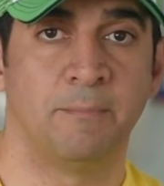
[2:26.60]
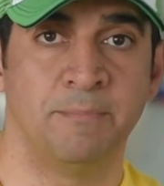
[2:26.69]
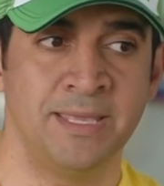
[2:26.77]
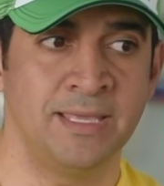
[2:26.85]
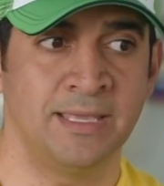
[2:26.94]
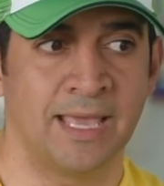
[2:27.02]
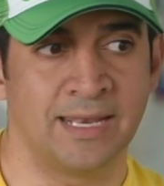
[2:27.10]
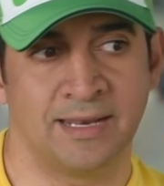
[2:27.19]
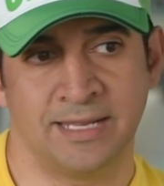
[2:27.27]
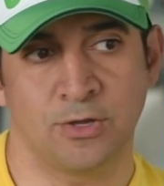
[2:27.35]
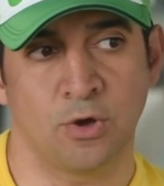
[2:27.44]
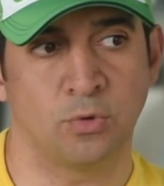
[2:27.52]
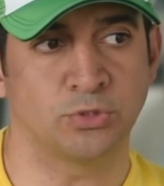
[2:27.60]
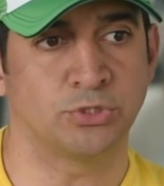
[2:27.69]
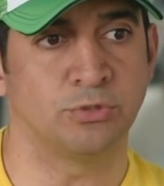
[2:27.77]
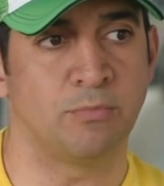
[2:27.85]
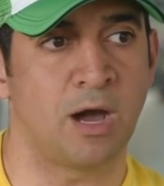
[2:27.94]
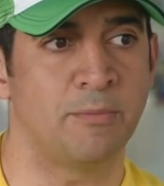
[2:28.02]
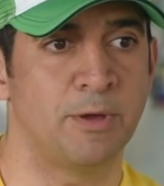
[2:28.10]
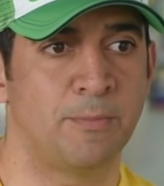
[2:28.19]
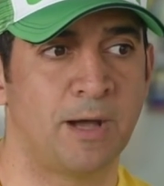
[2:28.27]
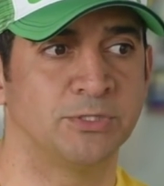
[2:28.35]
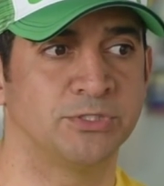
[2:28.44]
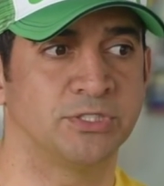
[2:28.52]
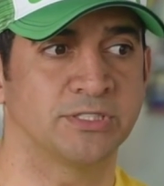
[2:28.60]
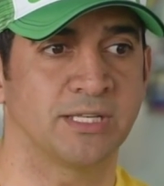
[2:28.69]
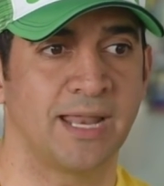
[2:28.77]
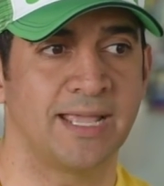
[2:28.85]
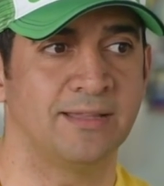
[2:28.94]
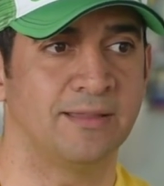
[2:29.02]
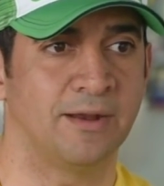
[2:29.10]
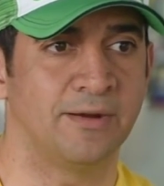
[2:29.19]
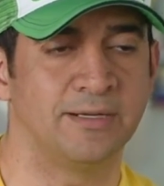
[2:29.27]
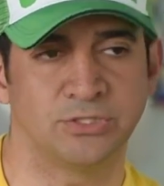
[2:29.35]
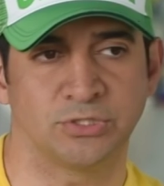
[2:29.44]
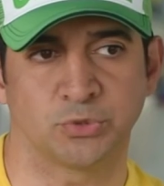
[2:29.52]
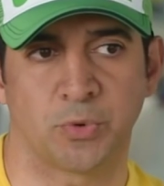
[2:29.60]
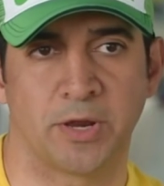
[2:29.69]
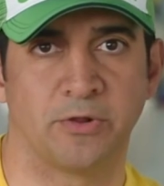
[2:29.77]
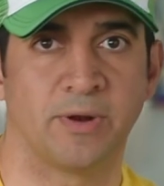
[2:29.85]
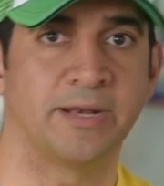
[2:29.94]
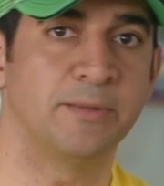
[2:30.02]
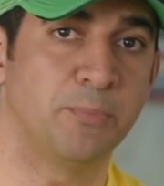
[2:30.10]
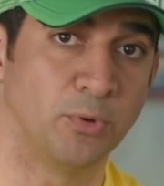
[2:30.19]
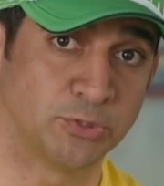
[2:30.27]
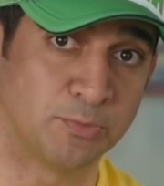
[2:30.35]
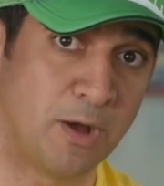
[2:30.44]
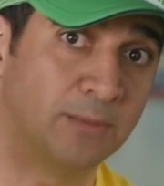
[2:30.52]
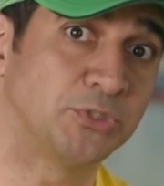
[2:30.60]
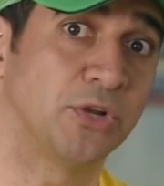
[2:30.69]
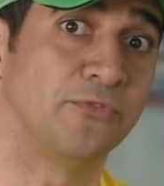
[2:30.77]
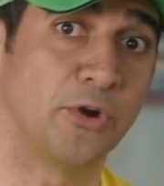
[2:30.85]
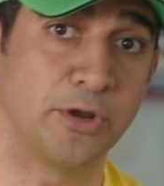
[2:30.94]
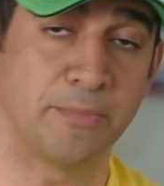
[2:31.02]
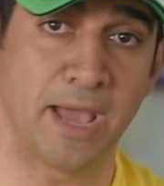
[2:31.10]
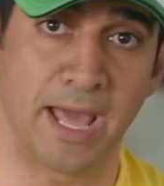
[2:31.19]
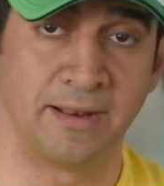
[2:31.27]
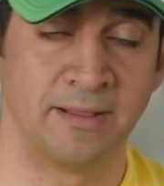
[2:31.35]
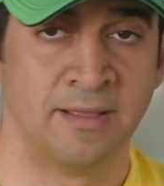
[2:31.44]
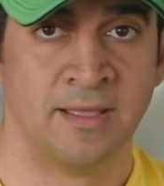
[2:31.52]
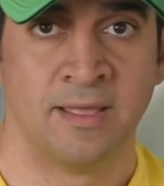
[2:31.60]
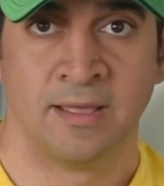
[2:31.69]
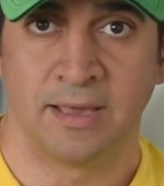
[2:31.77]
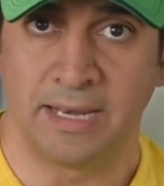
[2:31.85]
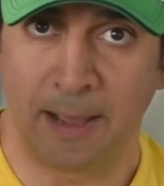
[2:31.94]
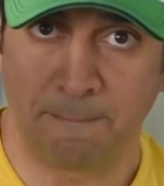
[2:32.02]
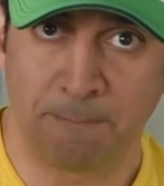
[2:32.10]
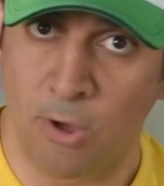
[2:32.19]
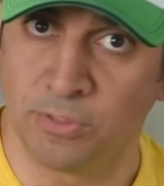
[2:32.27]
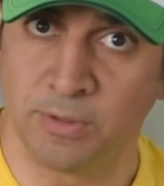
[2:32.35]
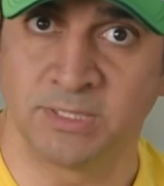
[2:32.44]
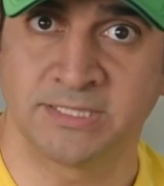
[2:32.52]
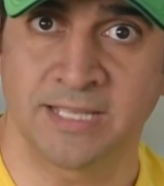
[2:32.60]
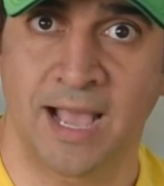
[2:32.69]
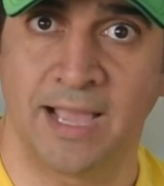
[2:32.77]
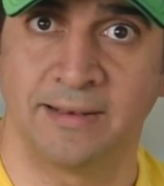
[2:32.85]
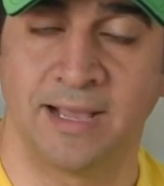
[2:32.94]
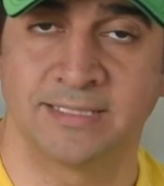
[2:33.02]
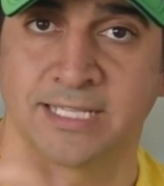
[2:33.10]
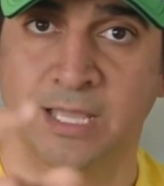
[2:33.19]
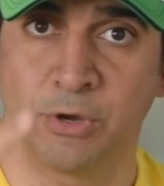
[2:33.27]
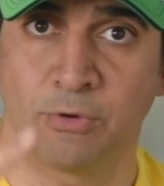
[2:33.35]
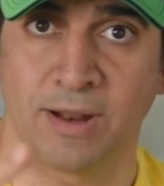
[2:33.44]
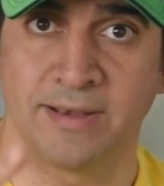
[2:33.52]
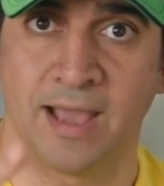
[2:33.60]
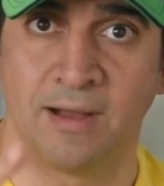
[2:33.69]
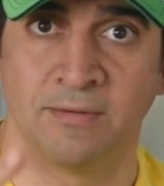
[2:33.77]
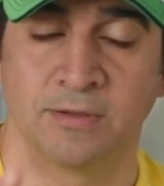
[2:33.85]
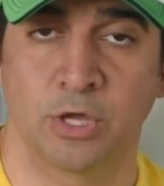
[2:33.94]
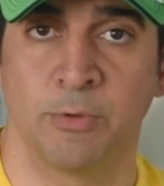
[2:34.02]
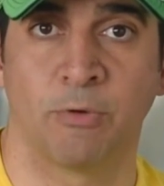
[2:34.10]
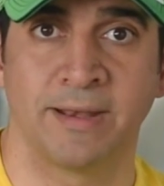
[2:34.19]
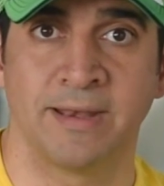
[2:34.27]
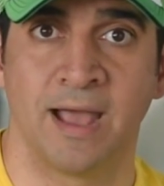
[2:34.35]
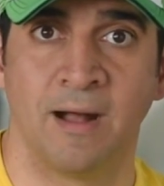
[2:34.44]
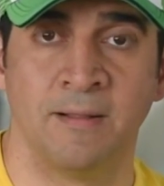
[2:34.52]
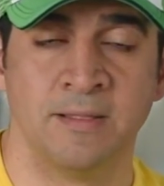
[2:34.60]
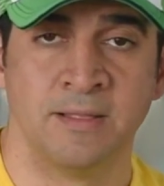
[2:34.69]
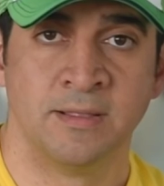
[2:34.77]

me, and then he goes to mom, and mom is just laying there, and he's just running around, he pulls mom's hair very bad. And I pulled him aside. I said, come here right now, come here right now.